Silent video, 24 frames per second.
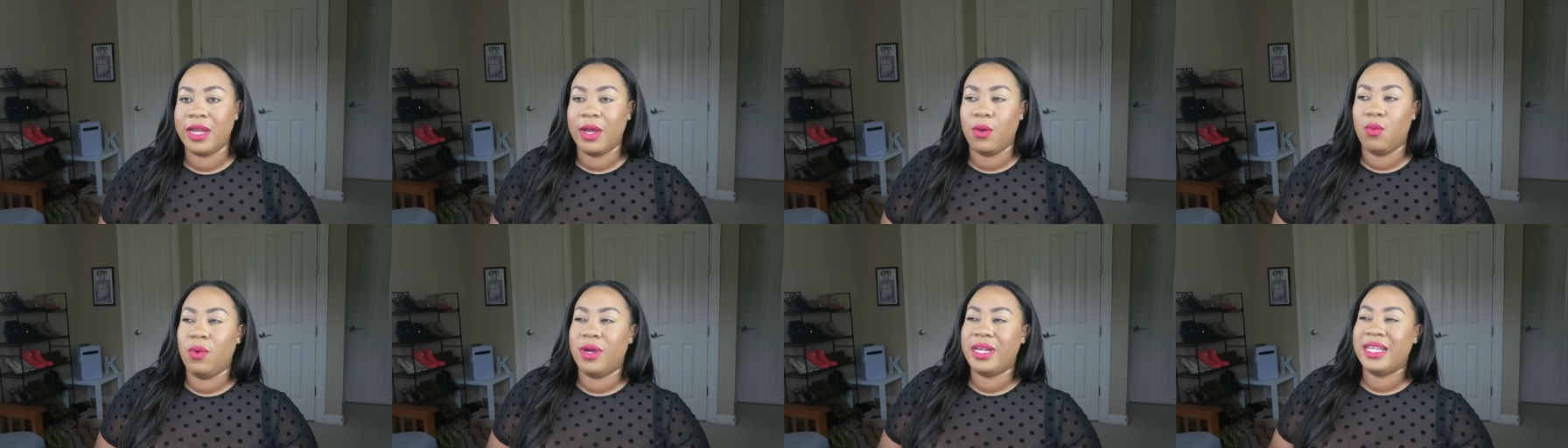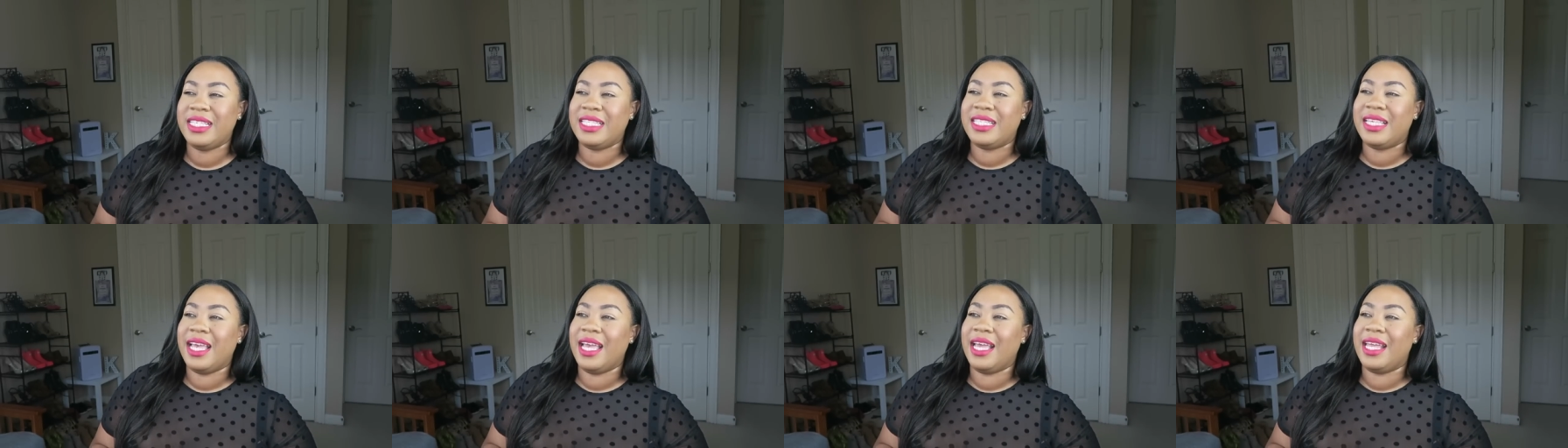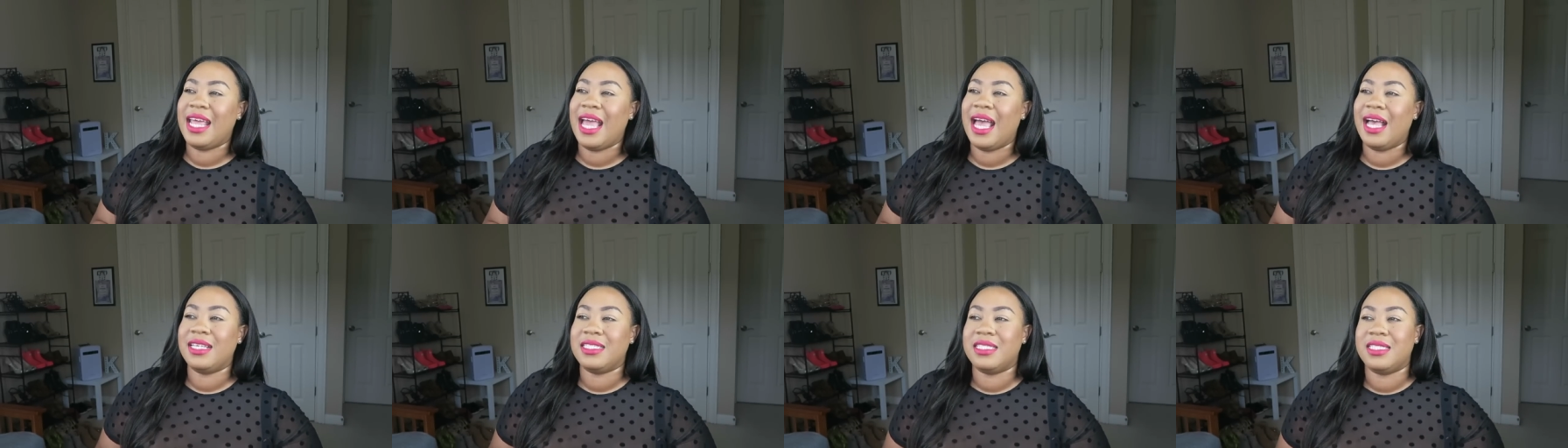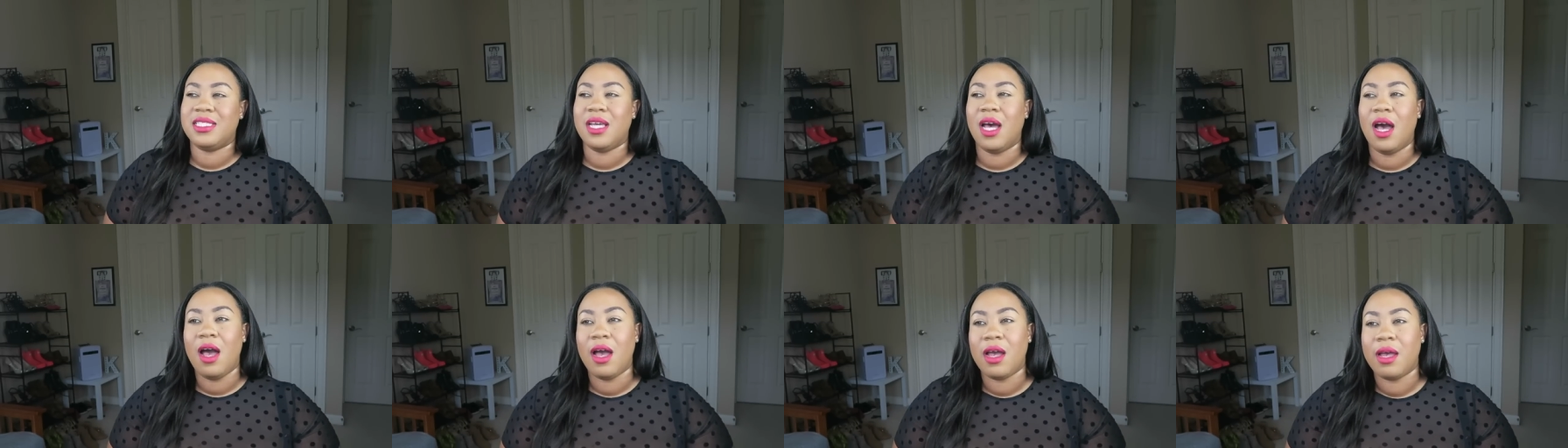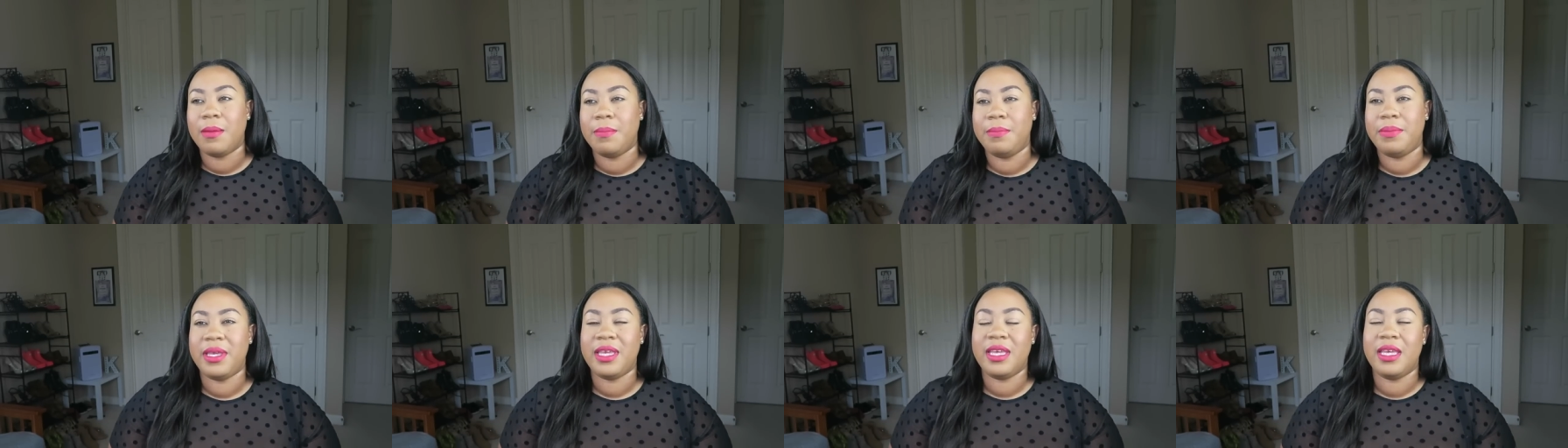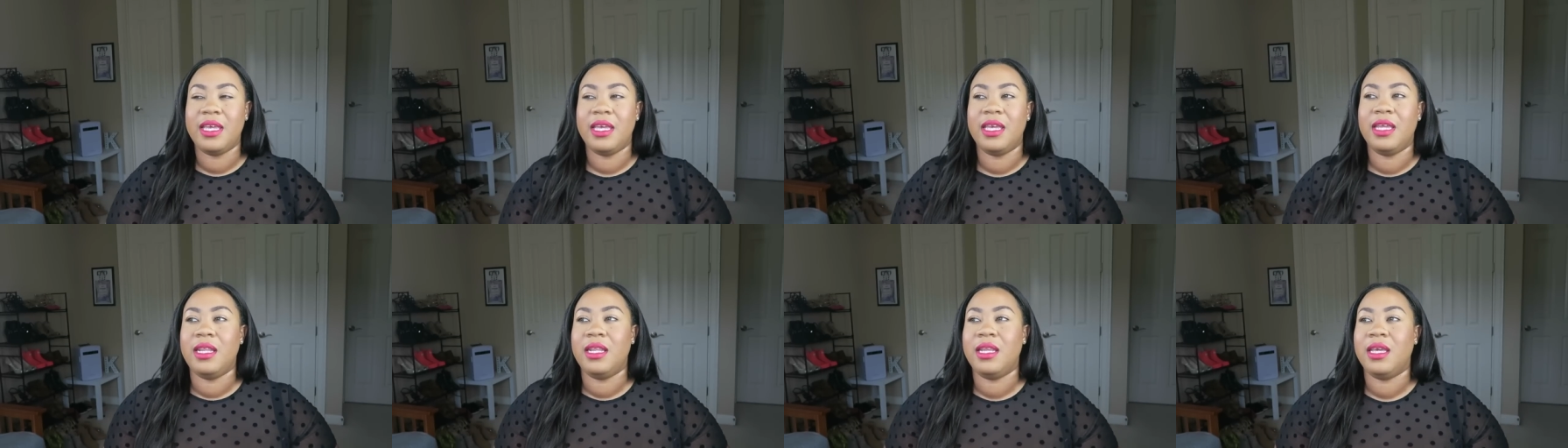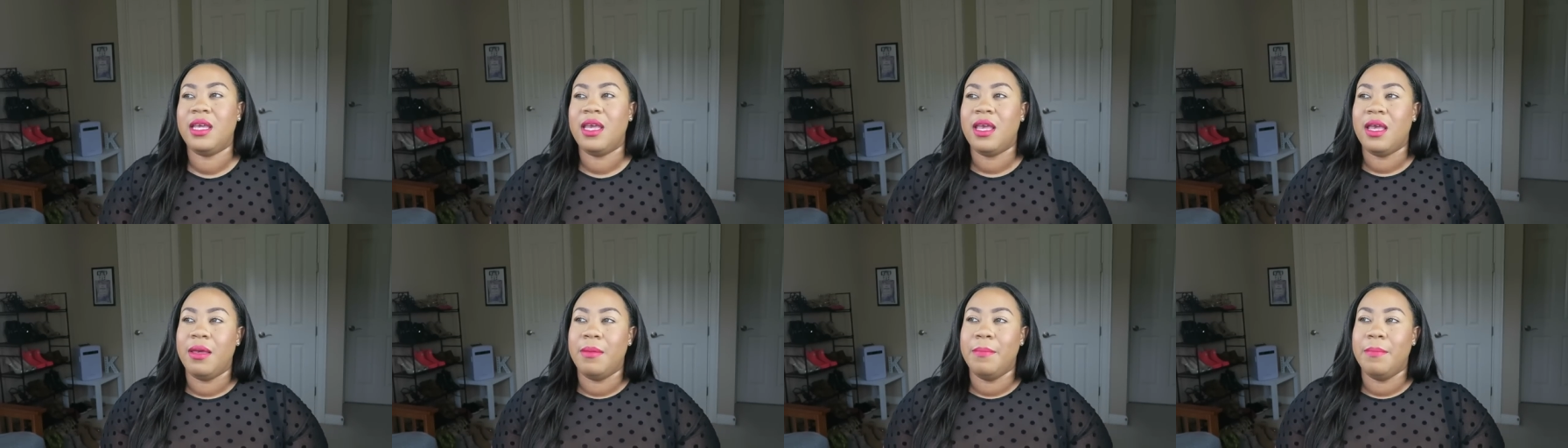I want to say it has tonka bean,